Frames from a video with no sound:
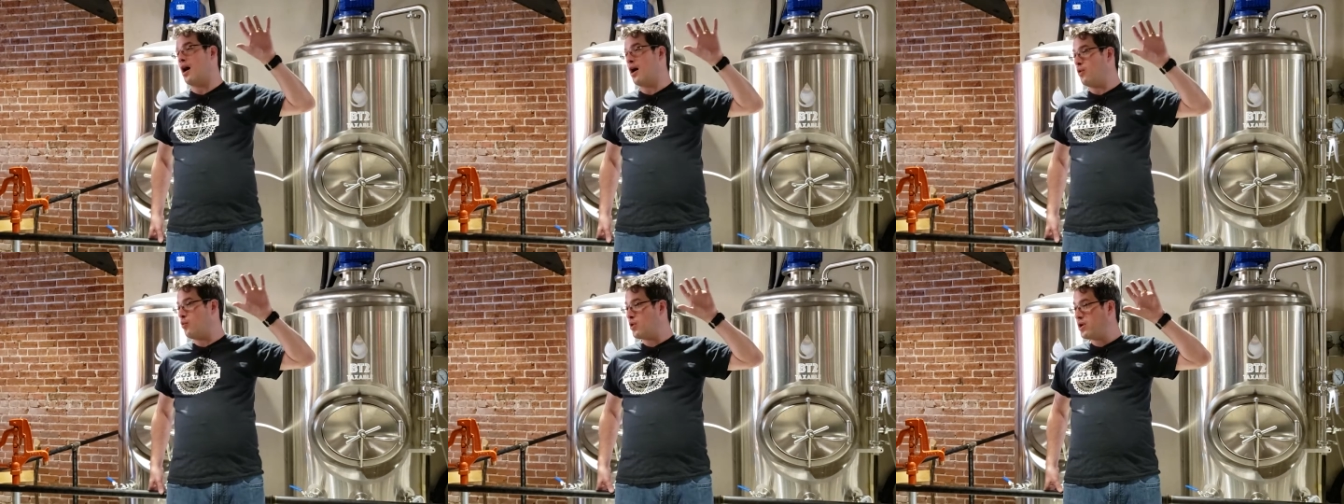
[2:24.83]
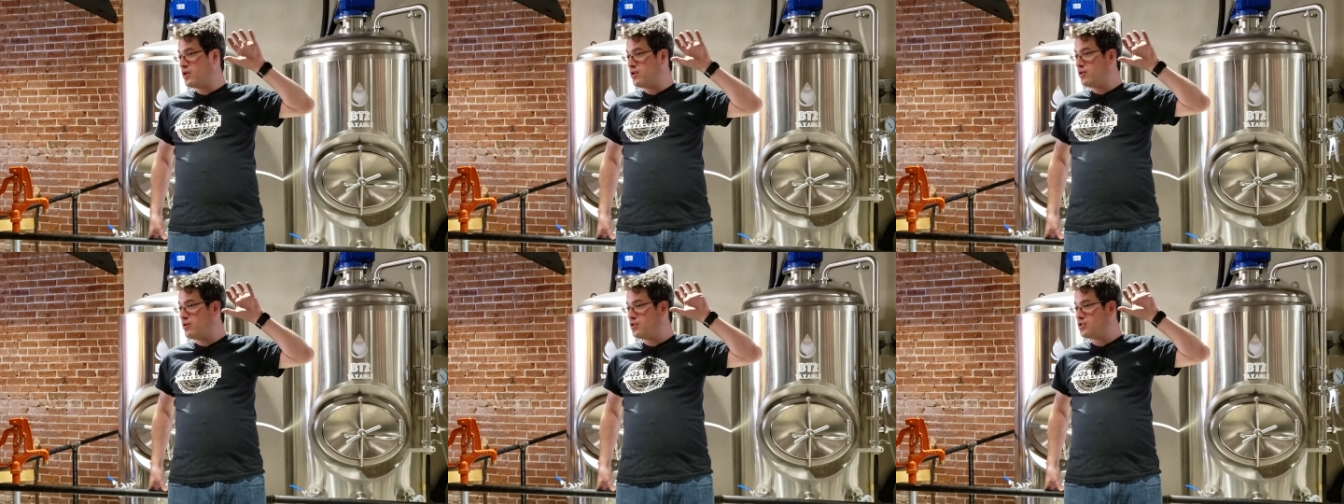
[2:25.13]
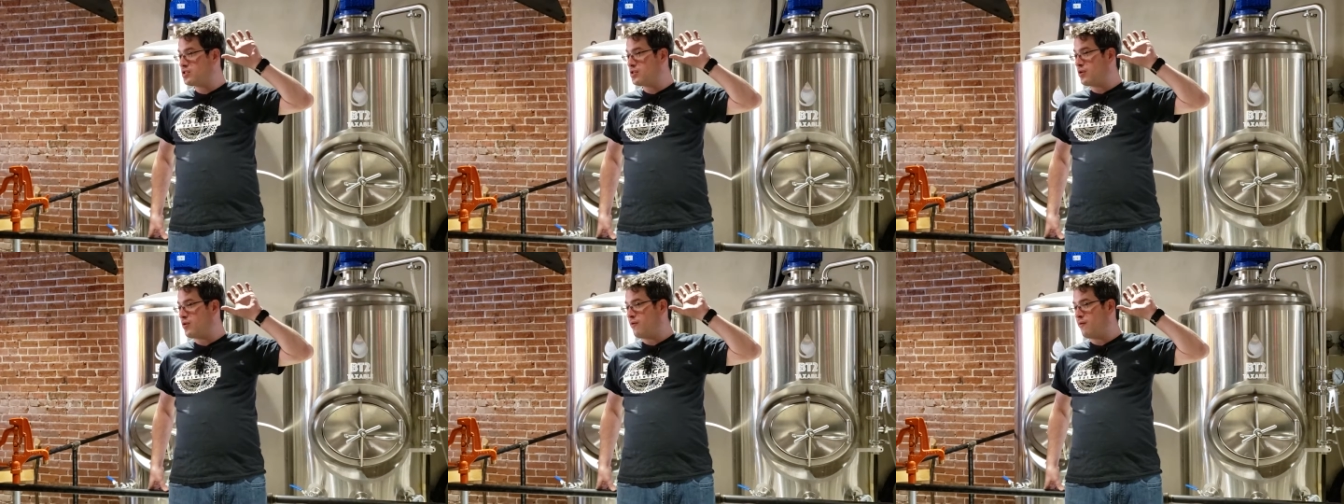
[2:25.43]
We
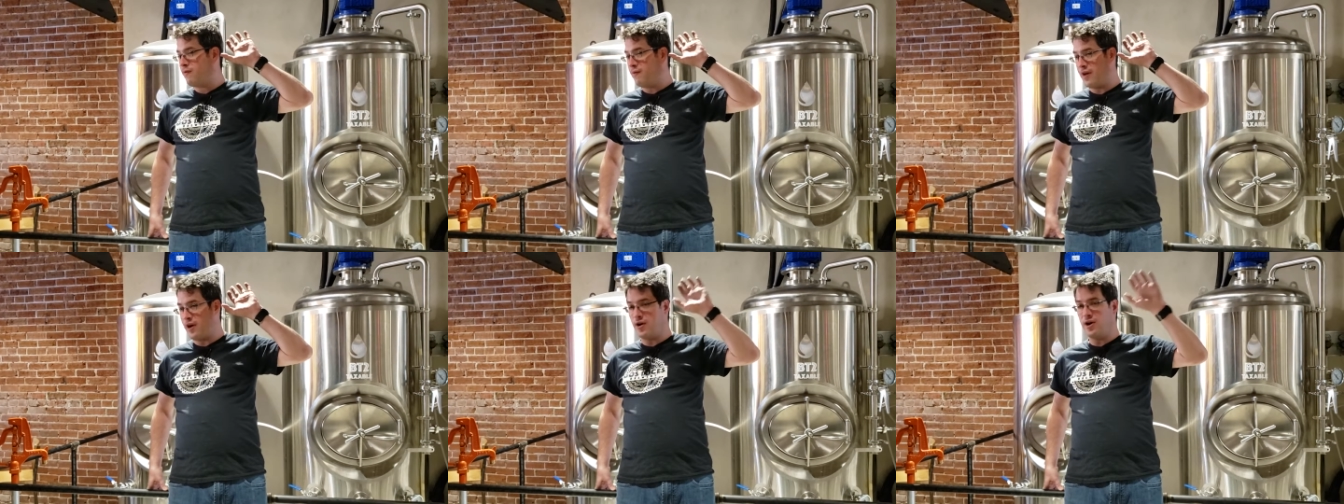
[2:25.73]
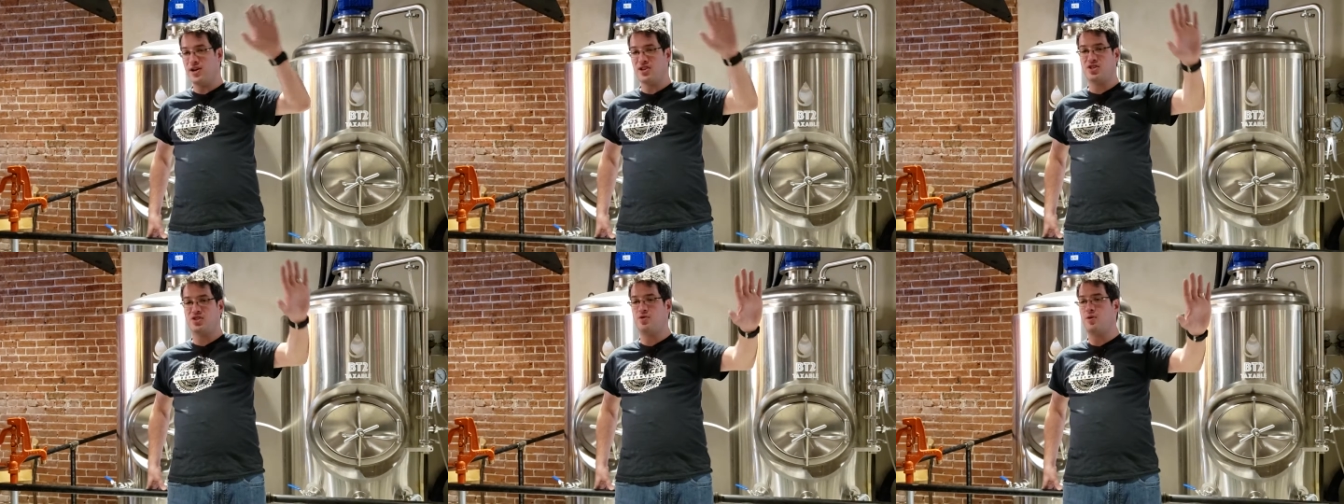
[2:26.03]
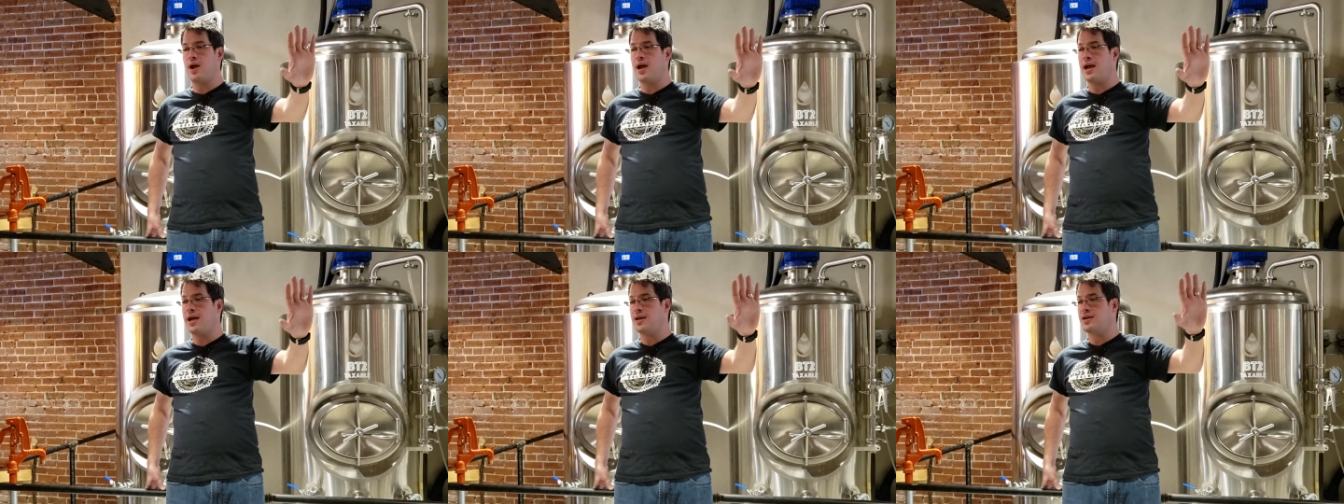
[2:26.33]
use very
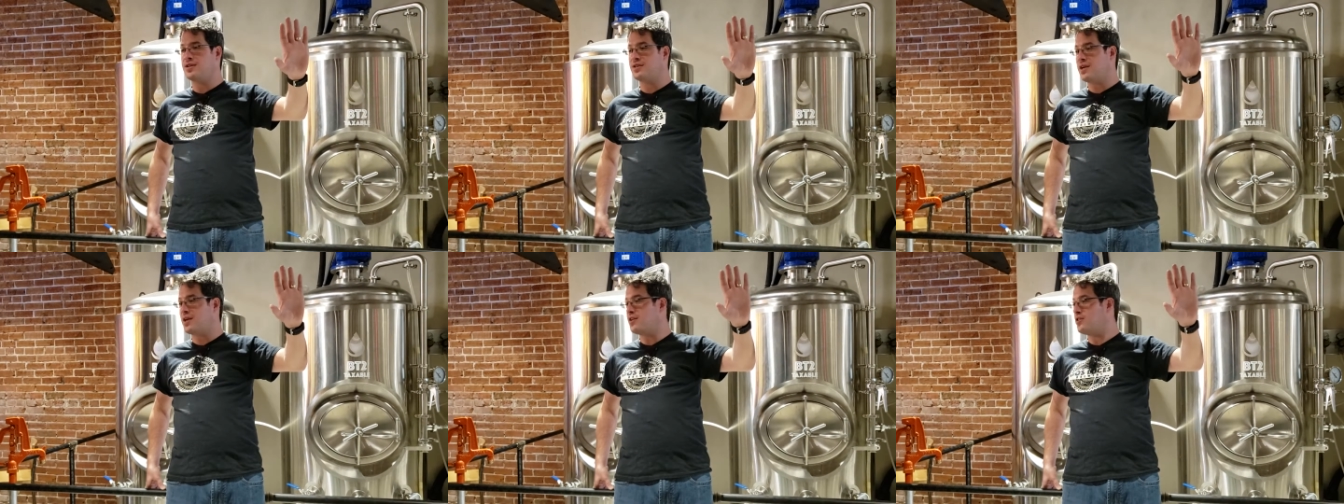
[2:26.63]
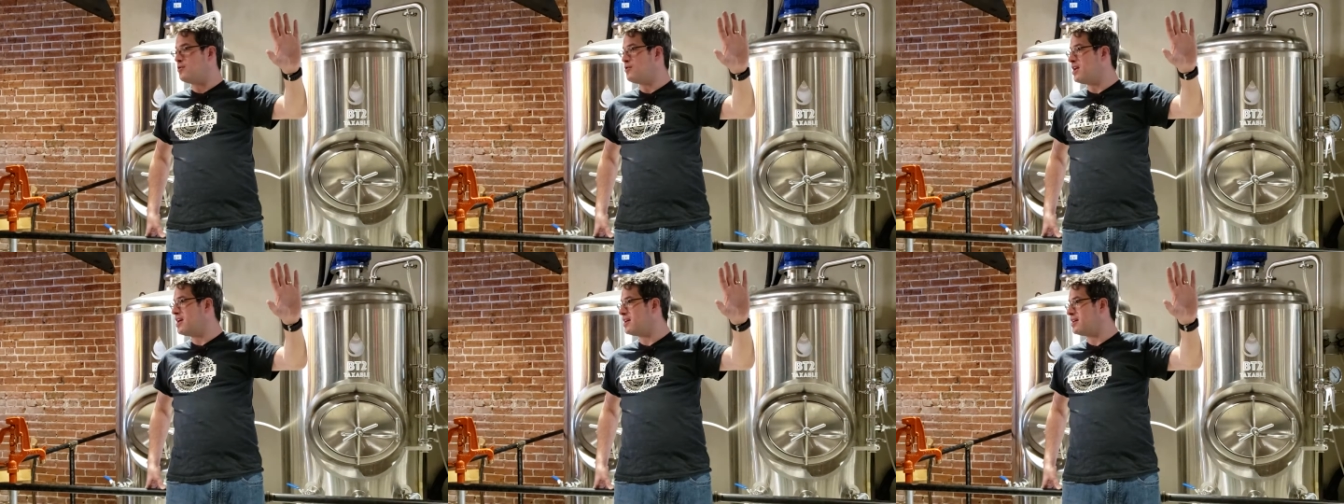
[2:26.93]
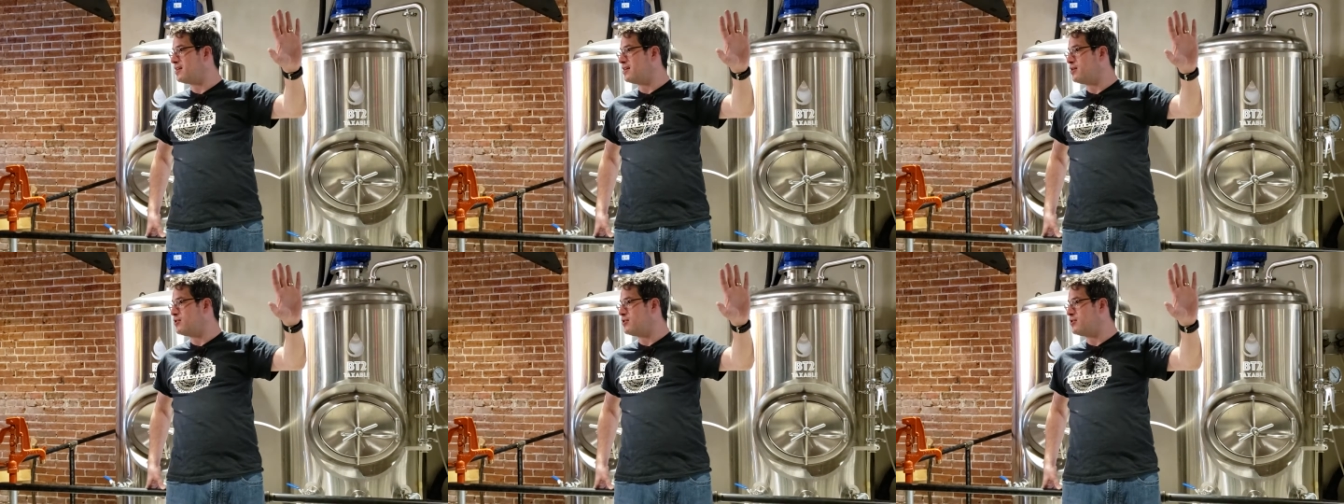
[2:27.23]
strange and unique